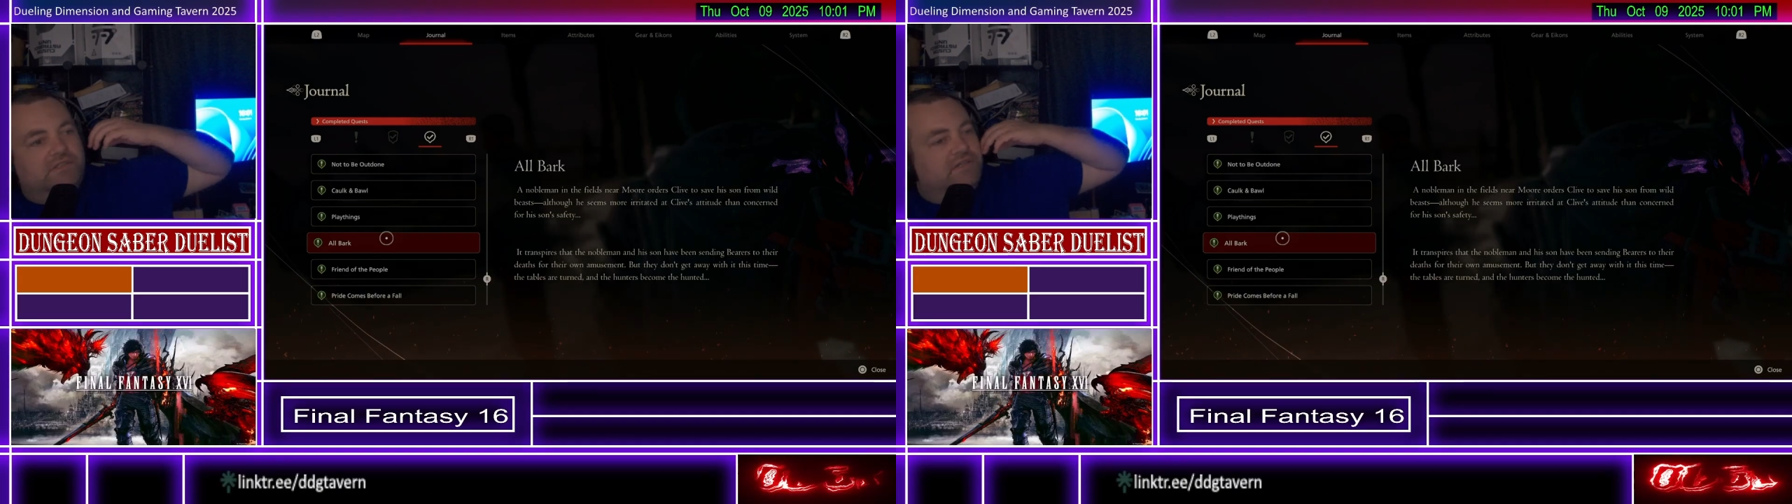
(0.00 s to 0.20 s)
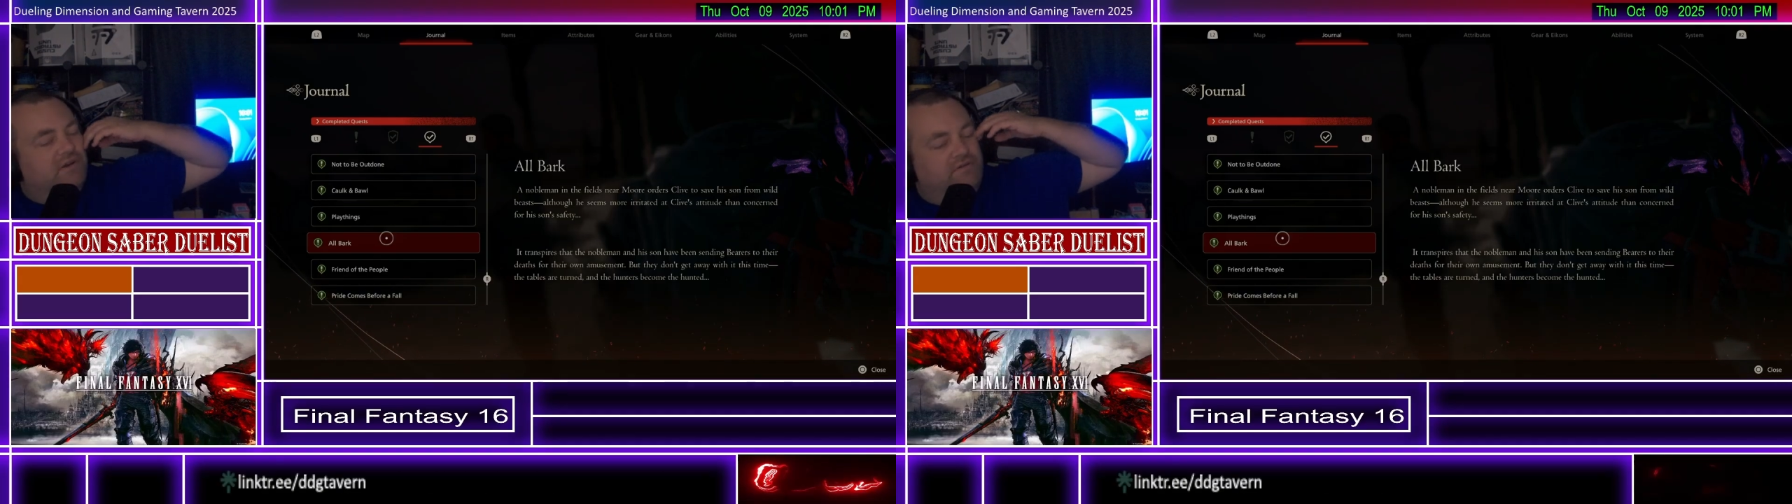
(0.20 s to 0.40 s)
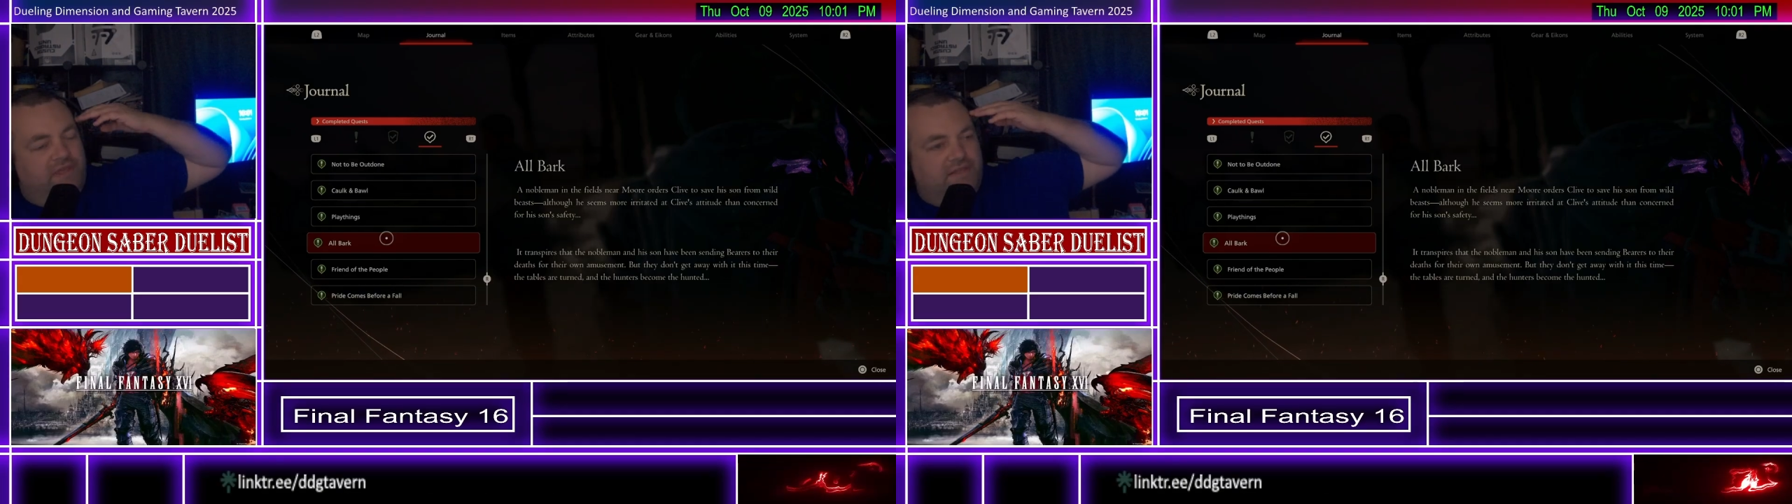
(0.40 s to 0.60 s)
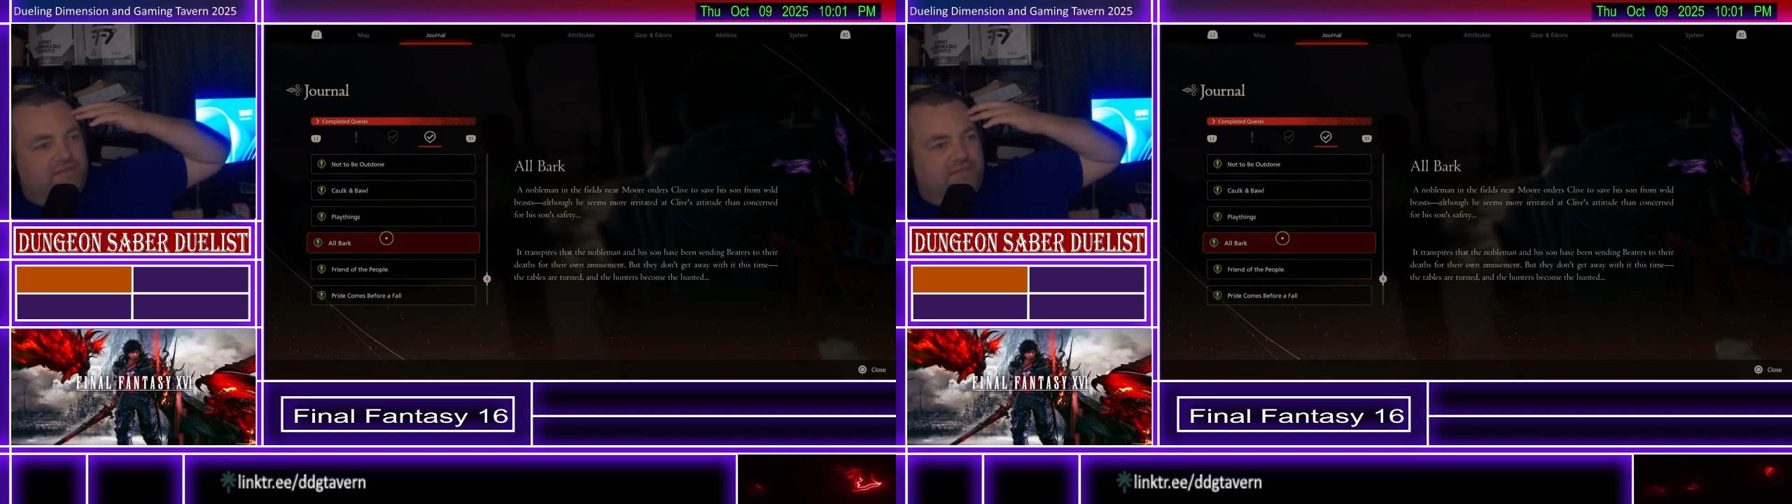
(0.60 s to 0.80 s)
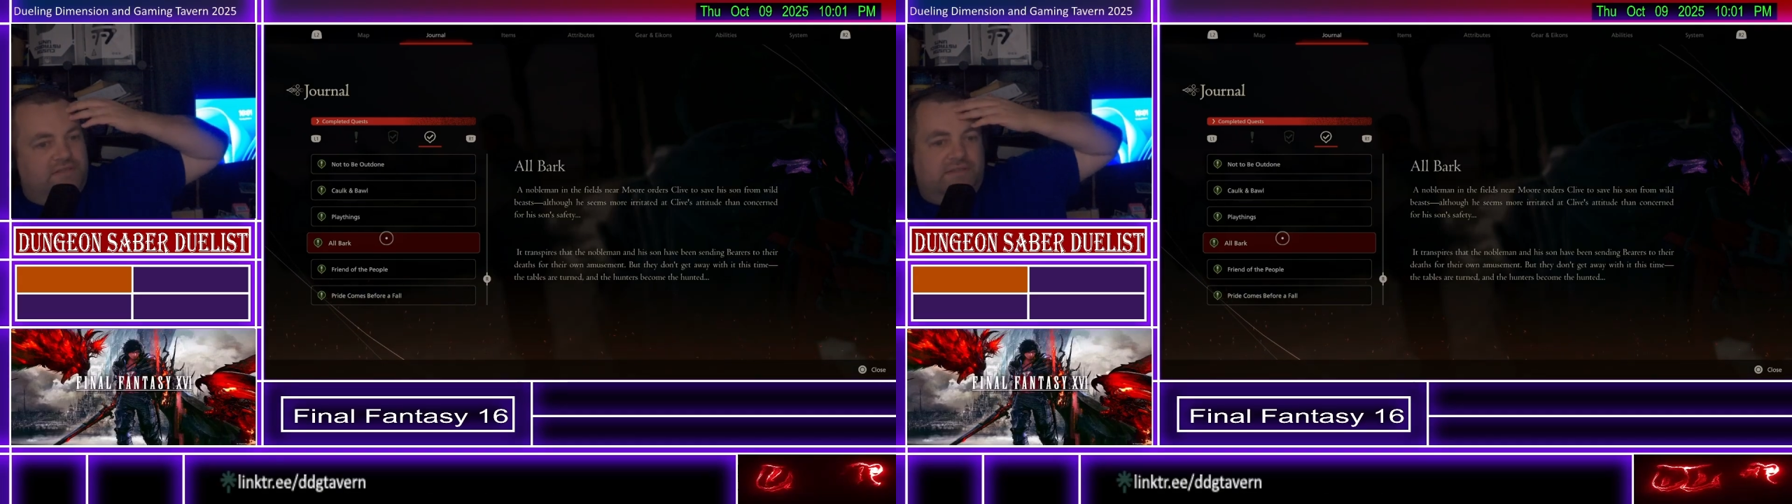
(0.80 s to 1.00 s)
You know,
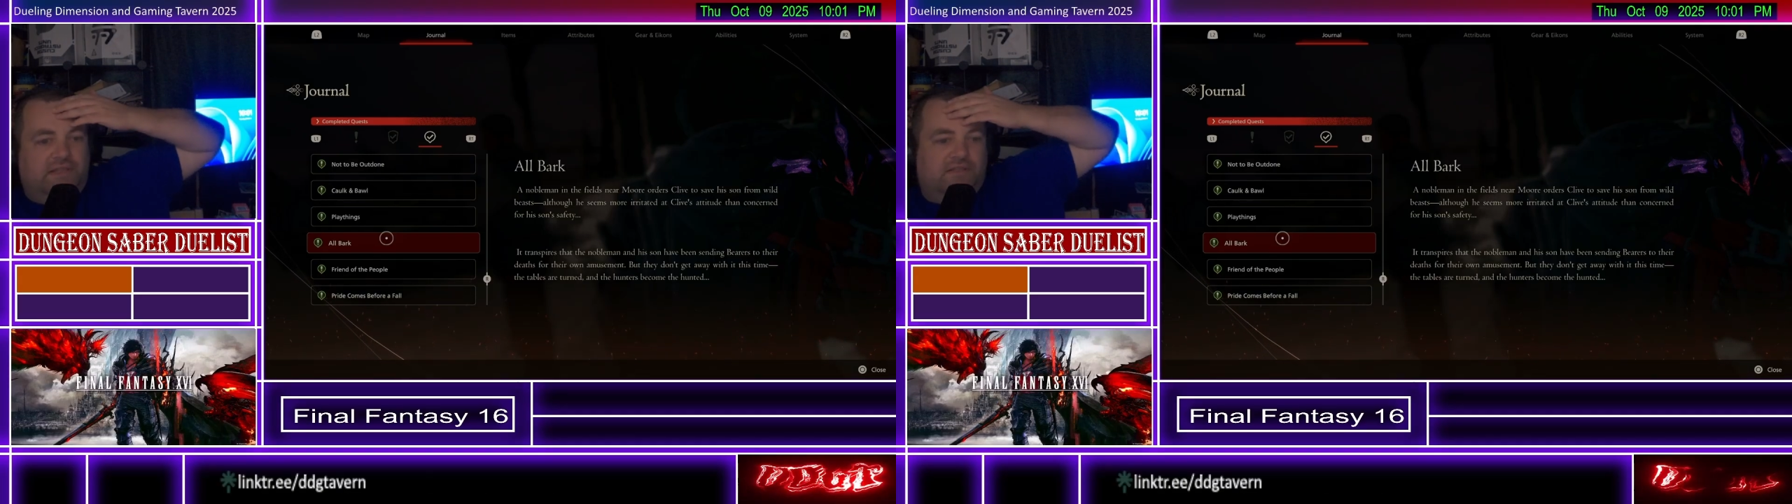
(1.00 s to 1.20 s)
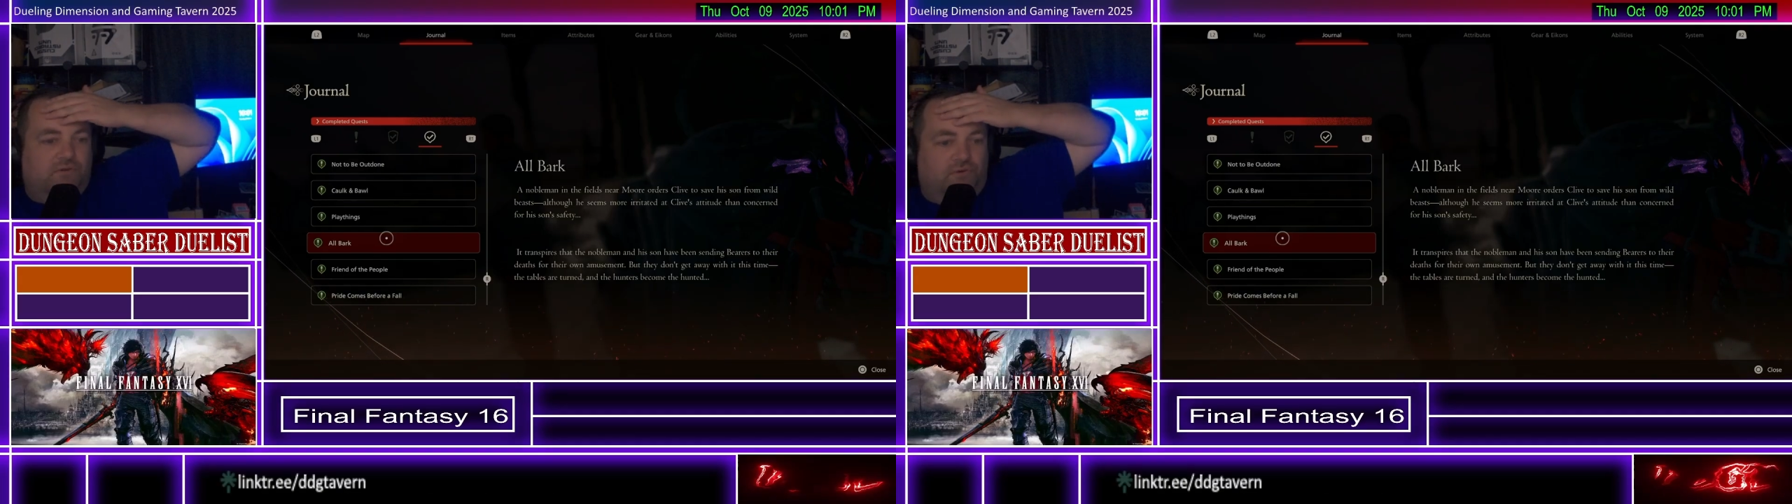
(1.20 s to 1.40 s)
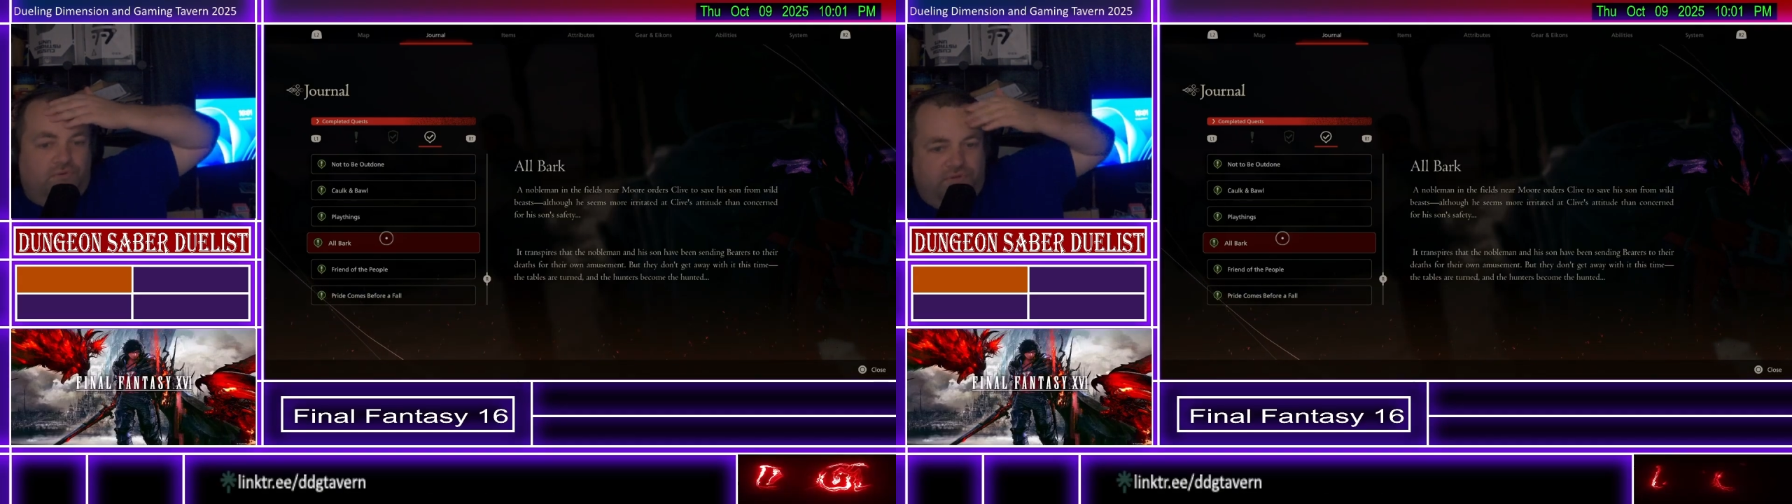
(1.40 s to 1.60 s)
that's the whole